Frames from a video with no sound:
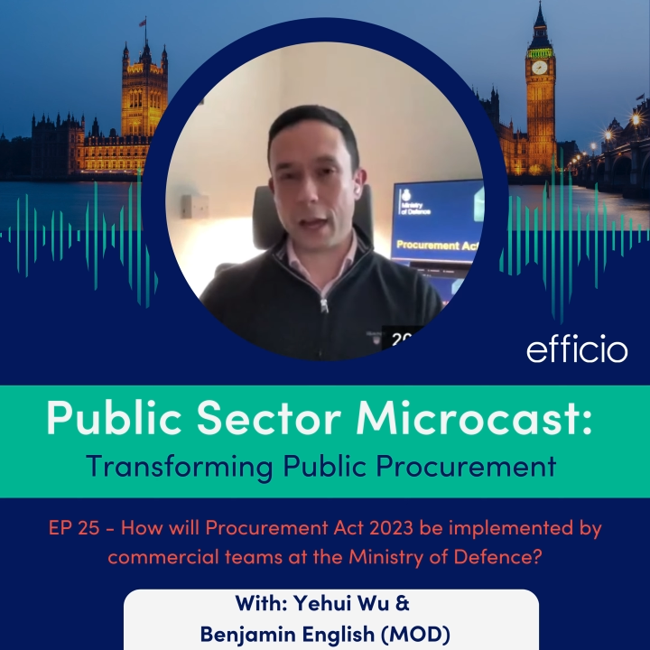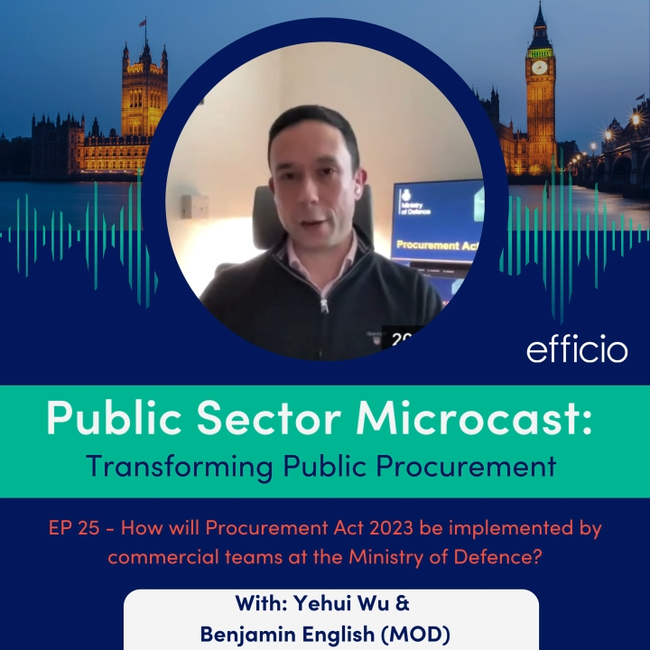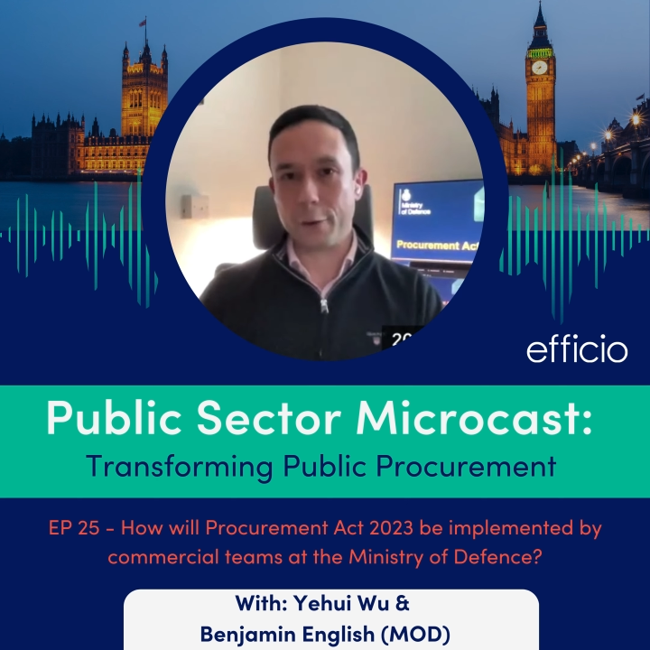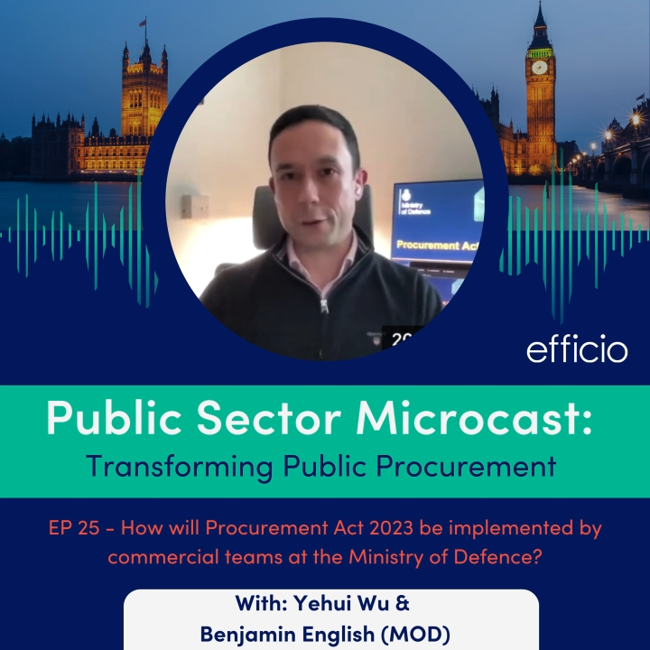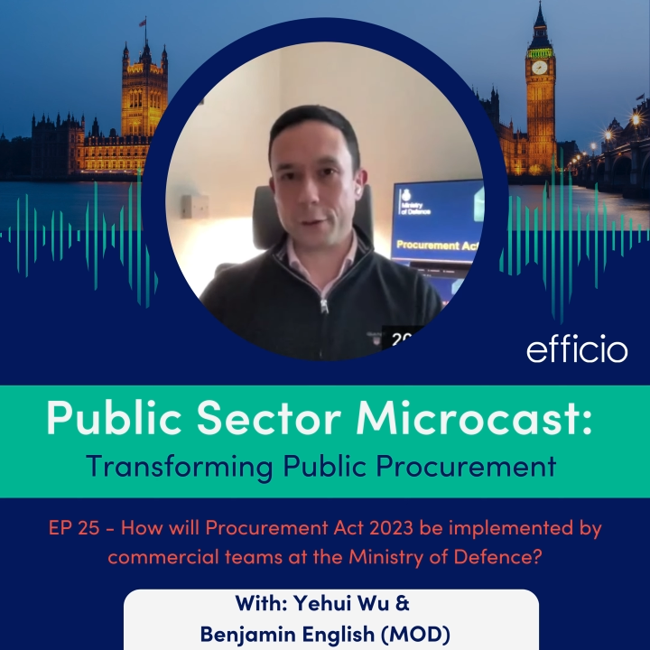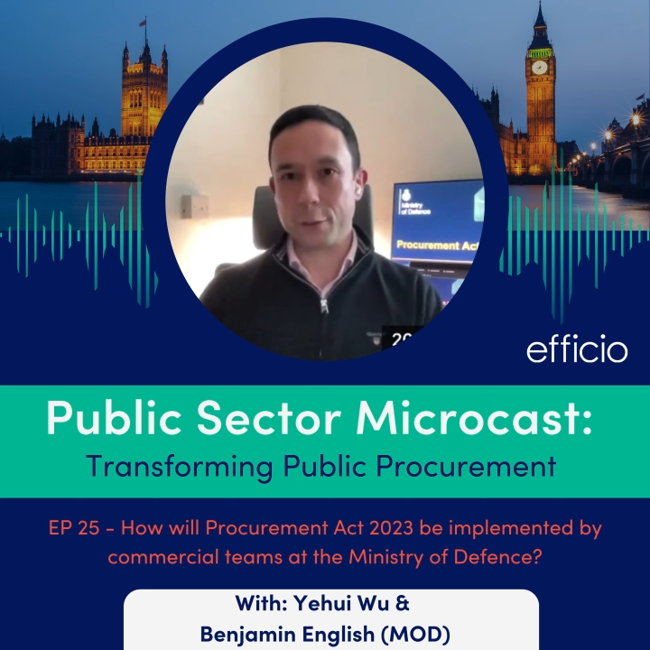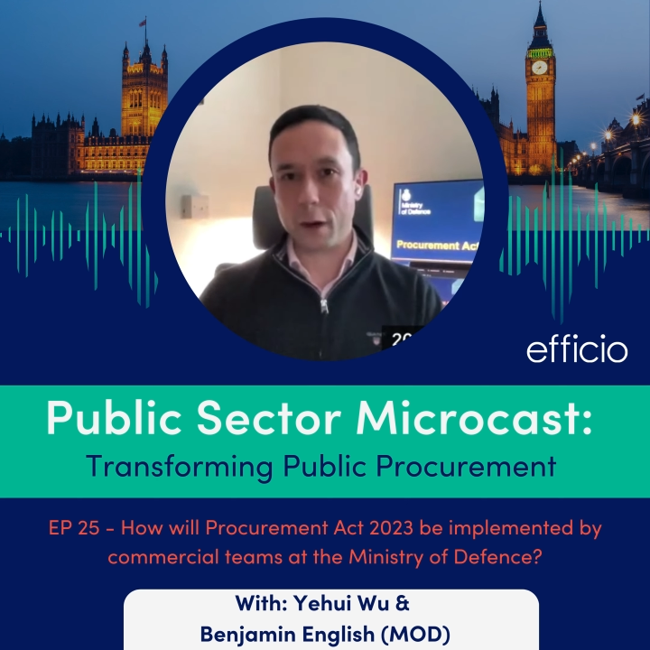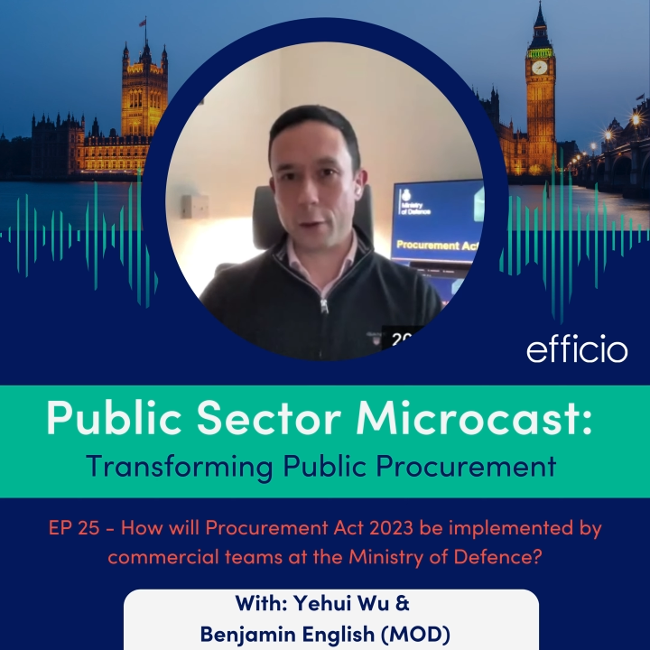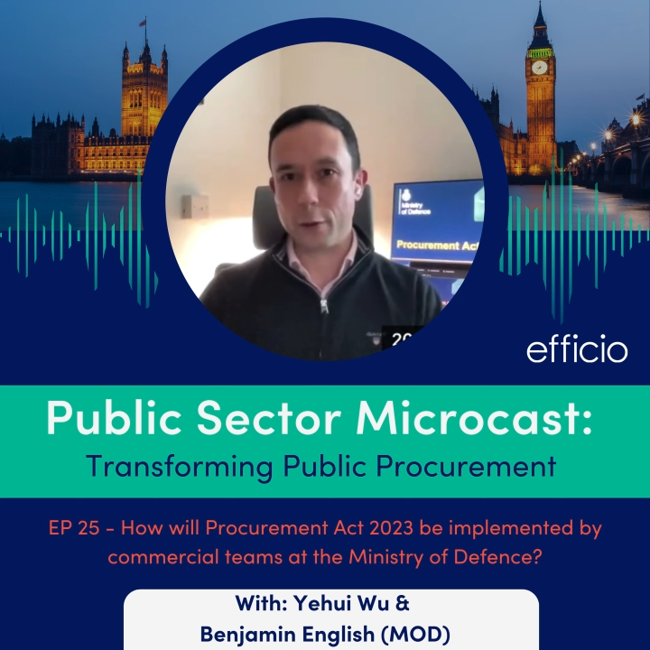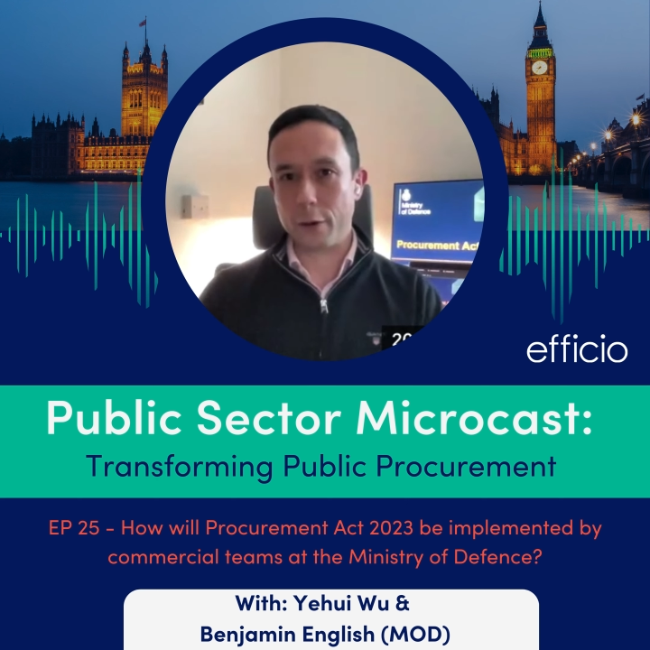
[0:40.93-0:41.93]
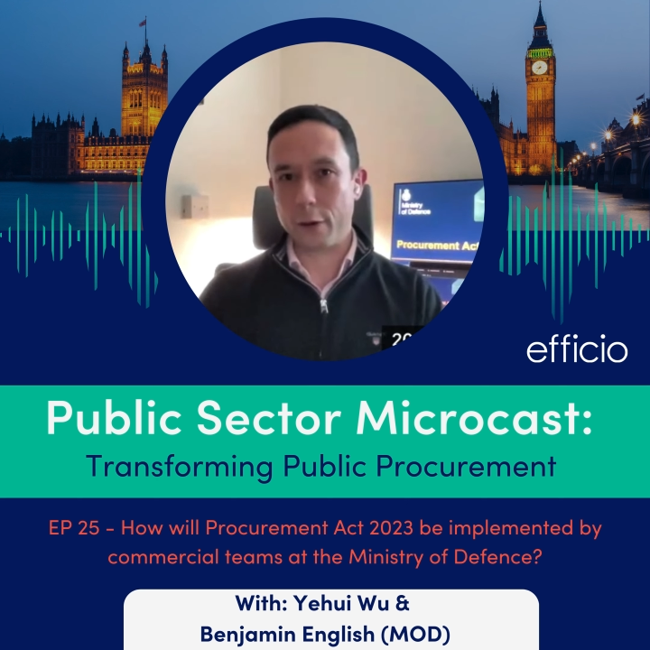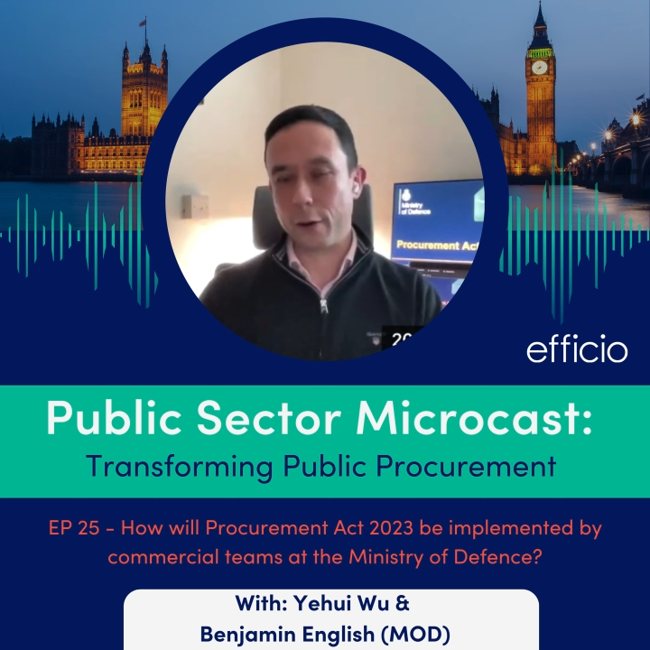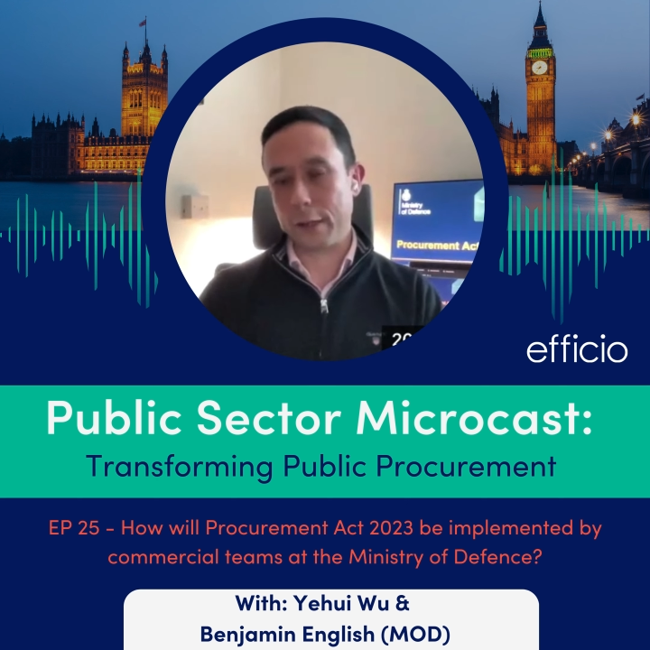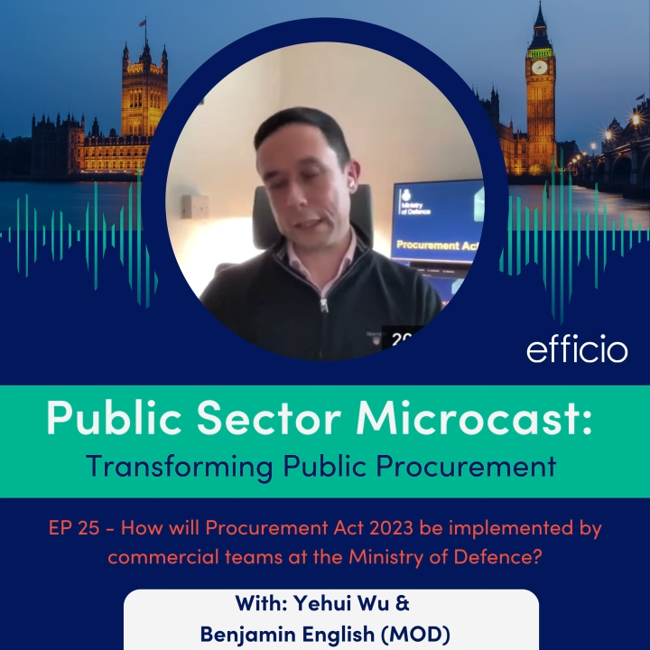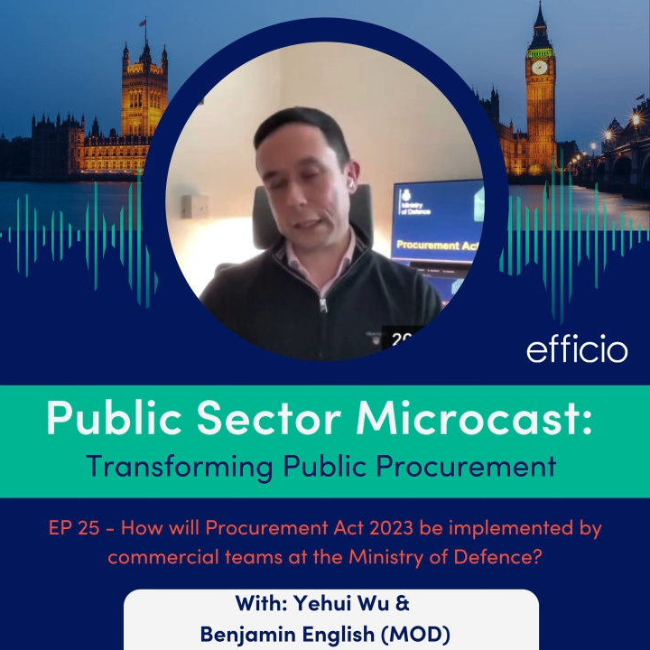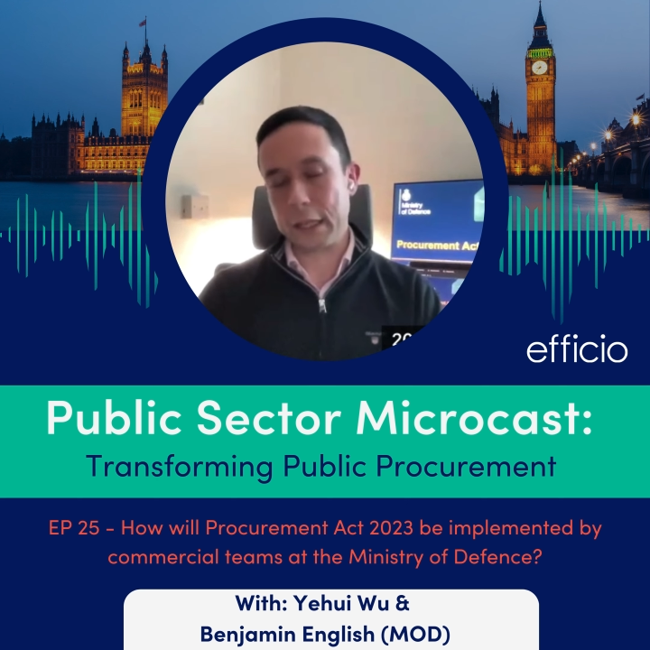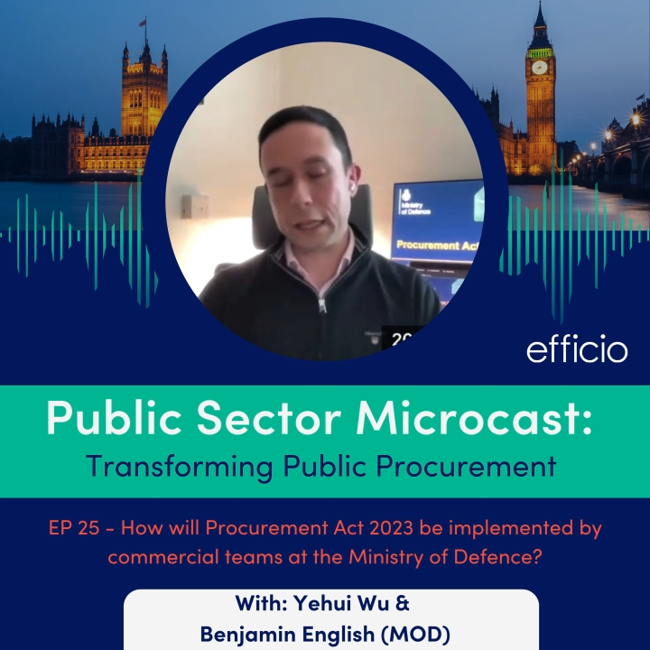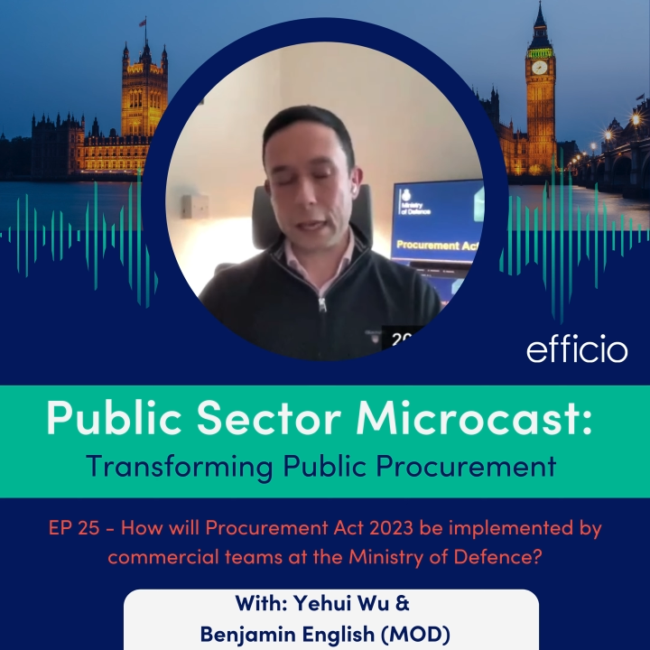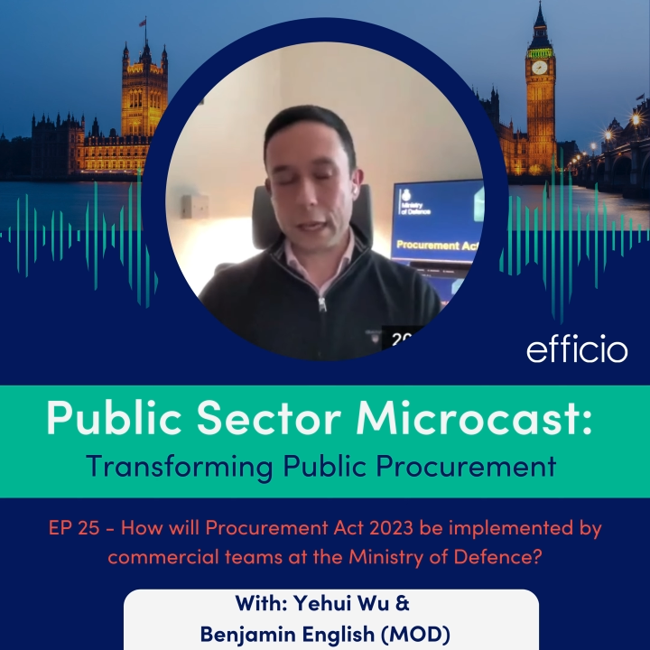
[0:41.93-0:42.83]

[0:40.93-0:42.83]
across Whitehall and colleagues in